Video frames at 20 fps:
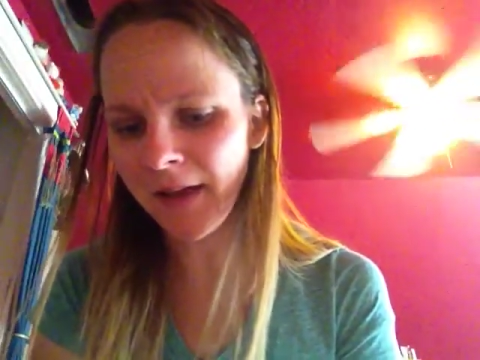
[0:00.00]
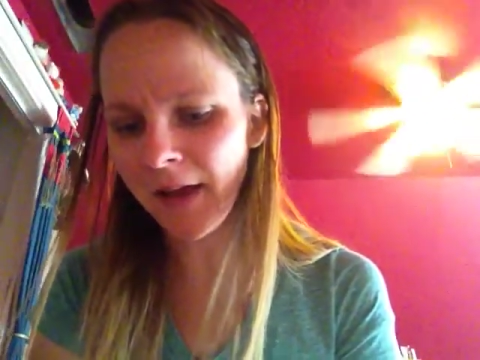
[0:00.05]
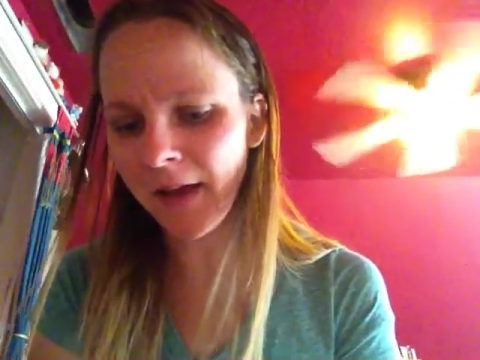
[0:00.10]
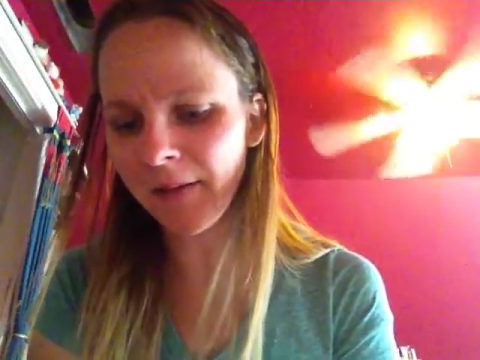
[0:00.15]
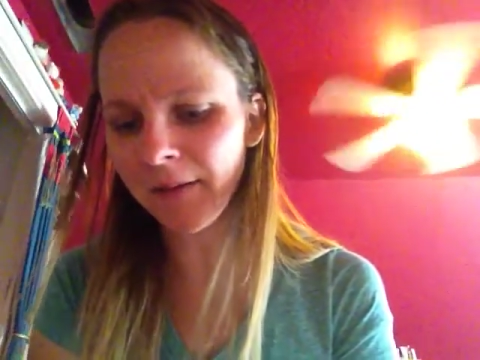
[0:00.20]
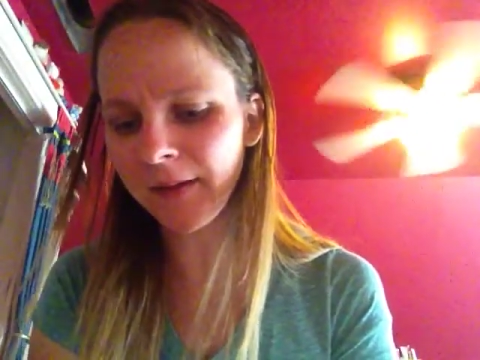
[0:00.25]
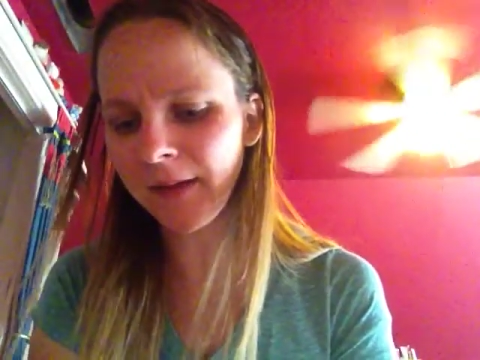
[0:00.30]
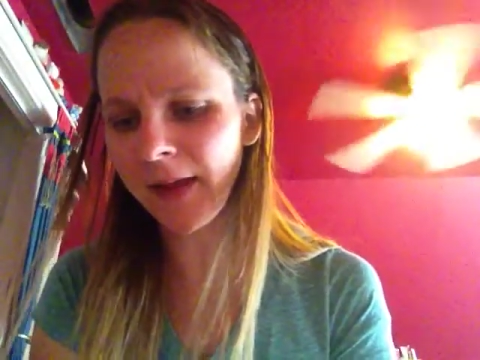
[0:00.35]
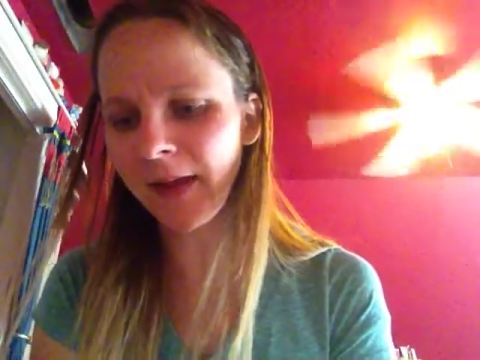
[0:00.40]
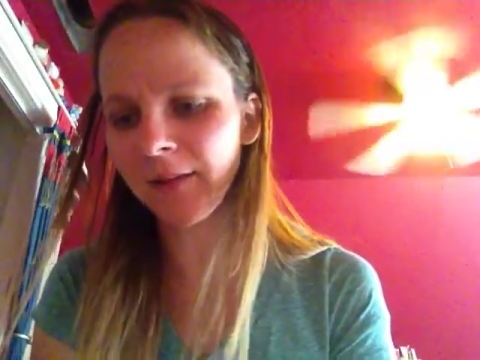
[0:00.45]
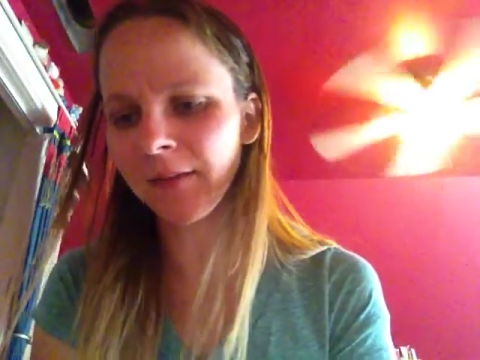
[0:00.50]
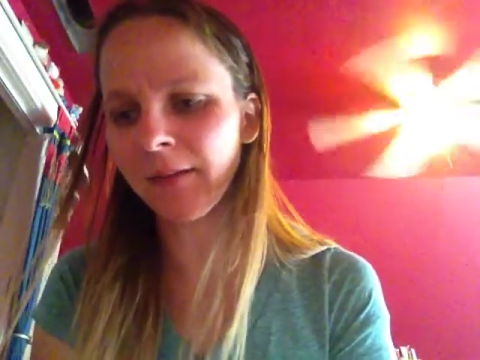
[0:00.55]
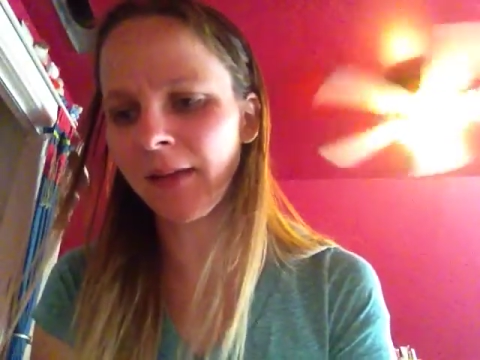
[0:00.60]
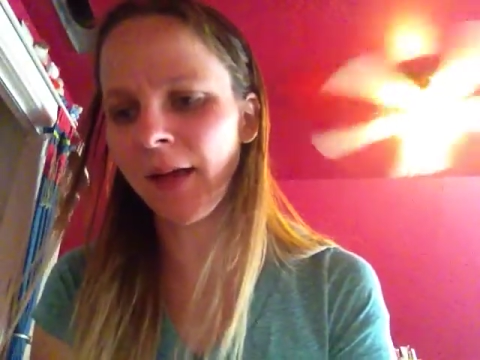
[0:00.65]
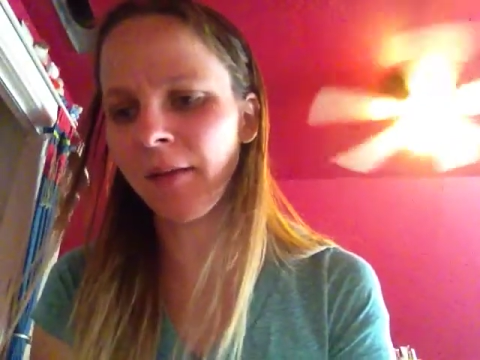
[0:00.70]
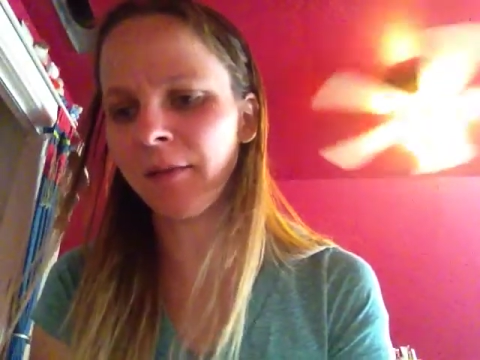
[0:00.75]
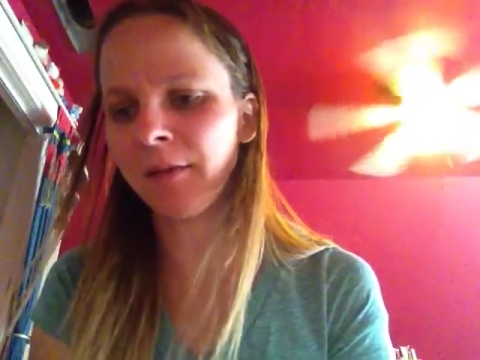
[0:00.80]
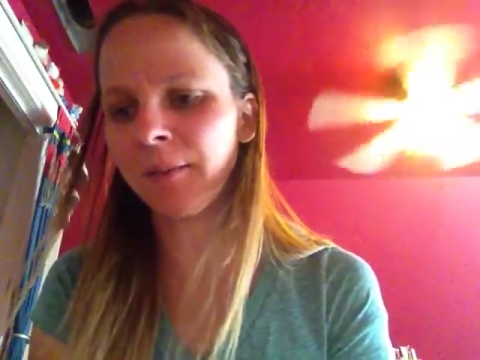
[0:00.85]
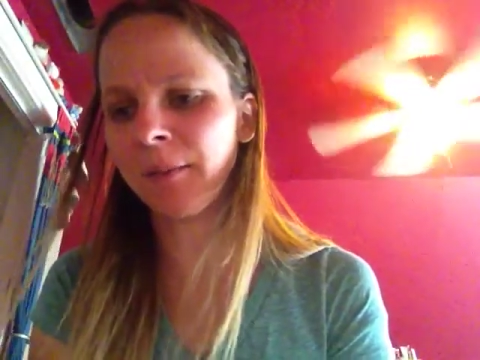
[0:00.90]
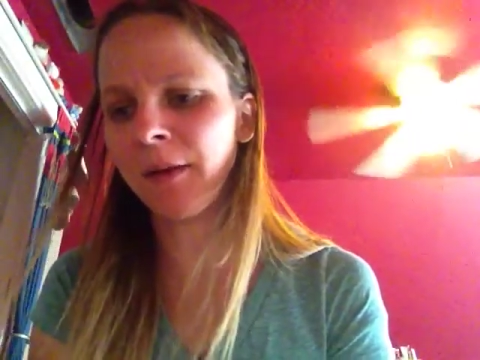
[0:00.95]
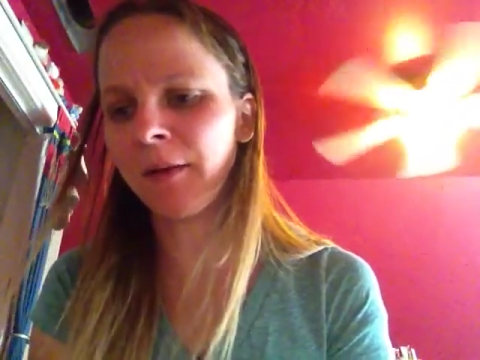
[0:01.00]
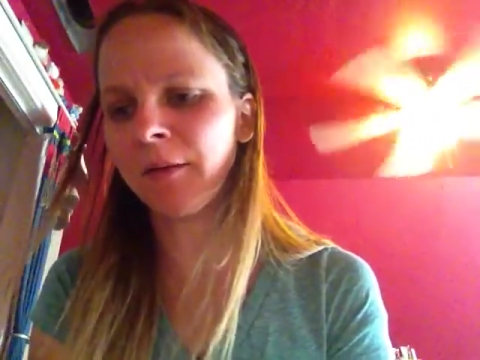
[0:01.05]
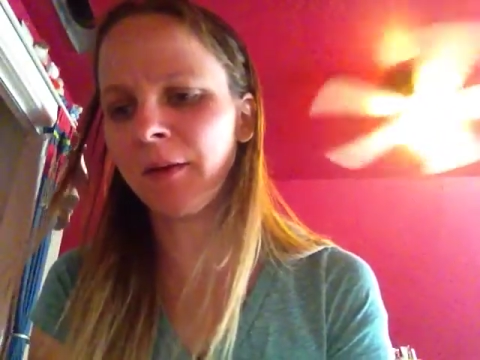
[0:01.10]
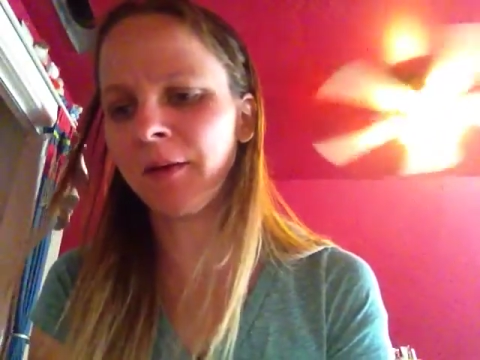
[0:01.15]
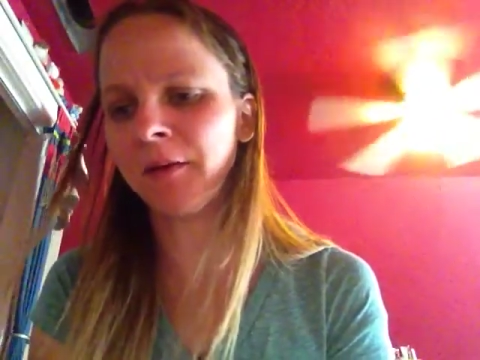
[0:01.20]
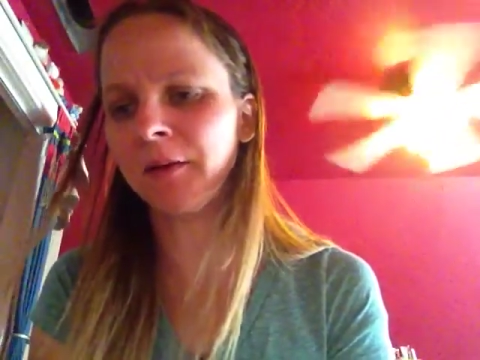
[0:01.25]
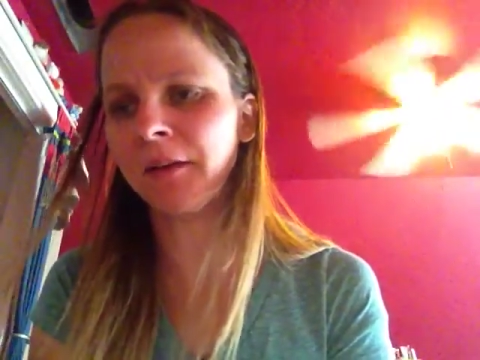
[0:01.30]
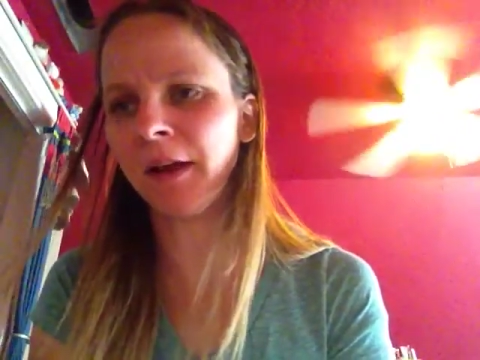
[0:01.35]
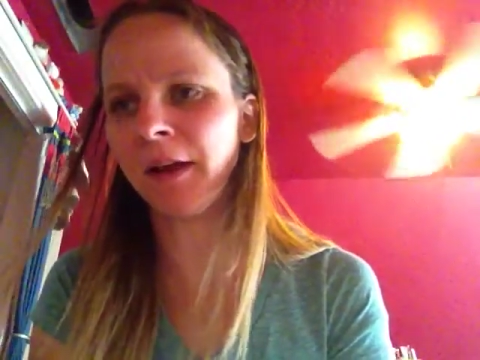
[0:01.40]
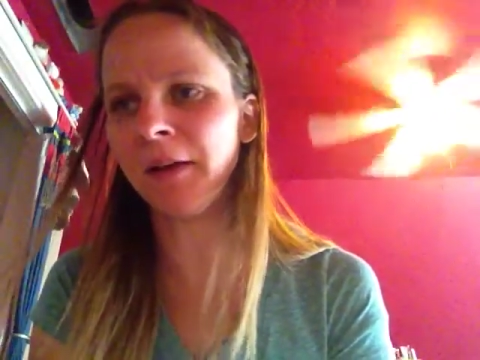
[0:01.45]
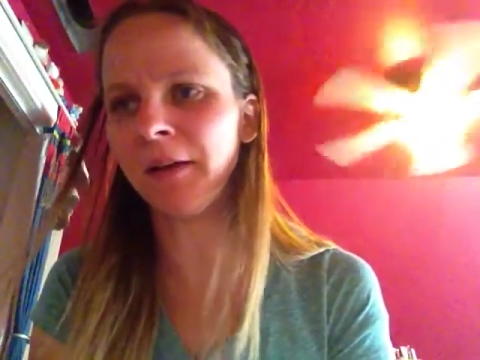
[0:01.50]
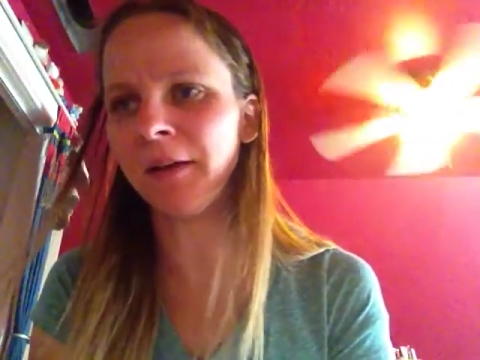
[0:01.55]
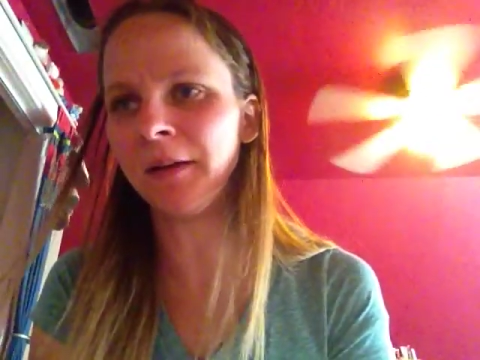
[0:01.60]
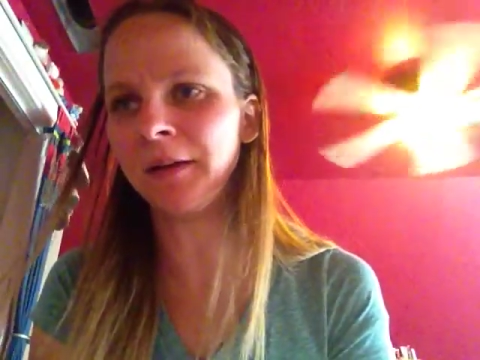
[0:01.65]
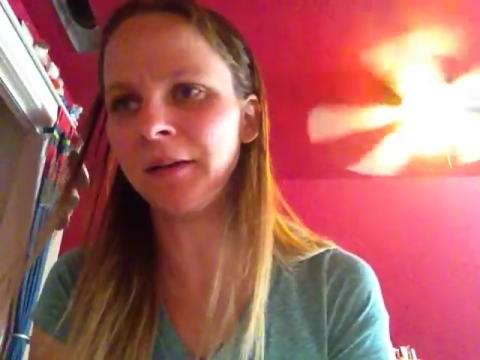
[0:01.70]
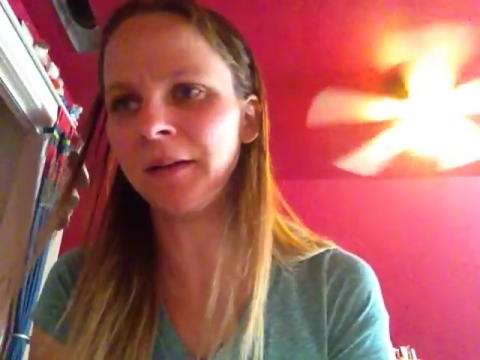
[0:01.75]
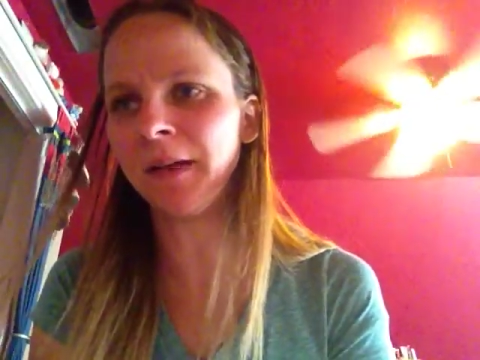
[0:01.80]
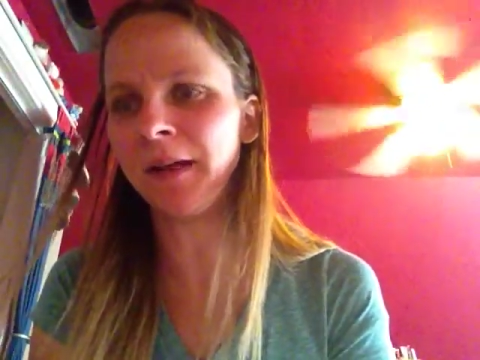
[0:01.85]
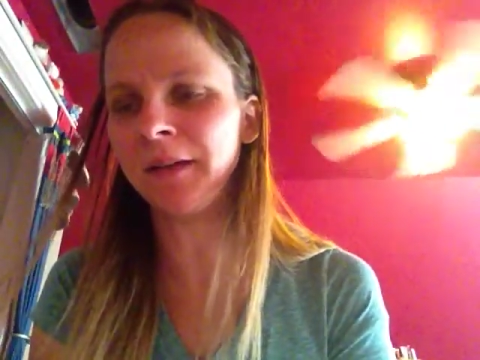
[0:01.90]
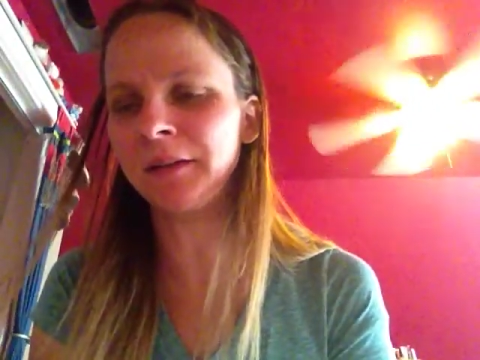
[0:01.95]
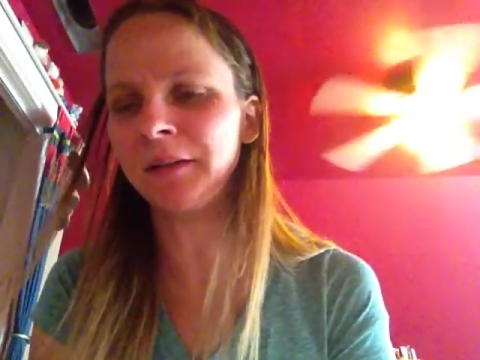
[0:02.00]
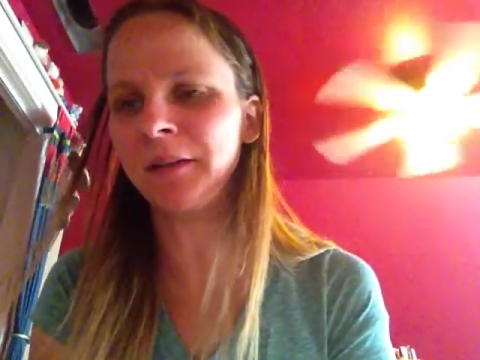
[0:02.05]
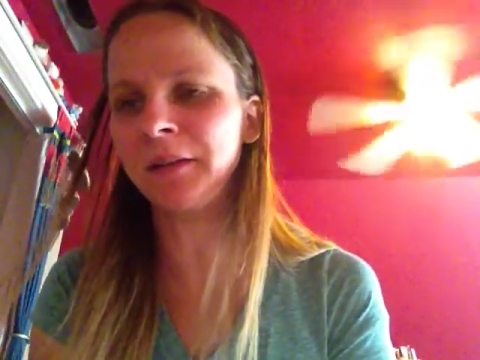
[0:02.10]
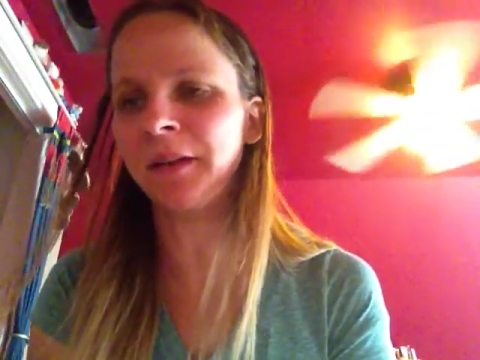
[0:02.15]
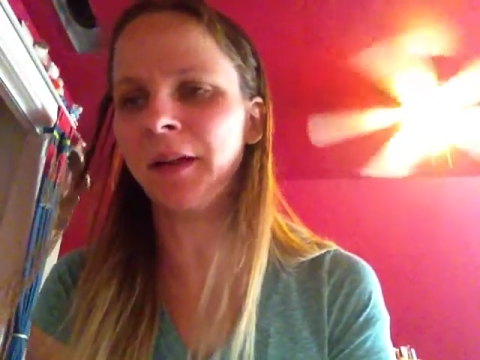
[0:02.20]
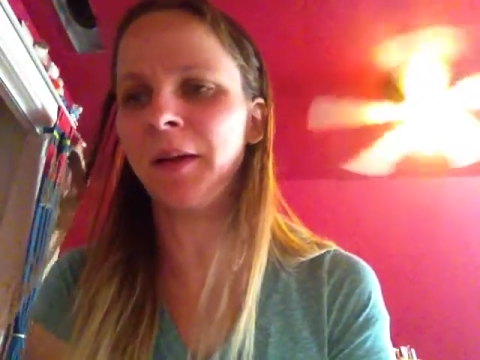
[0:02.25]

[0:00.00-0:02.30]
Okay, so that was my crochet hook collection.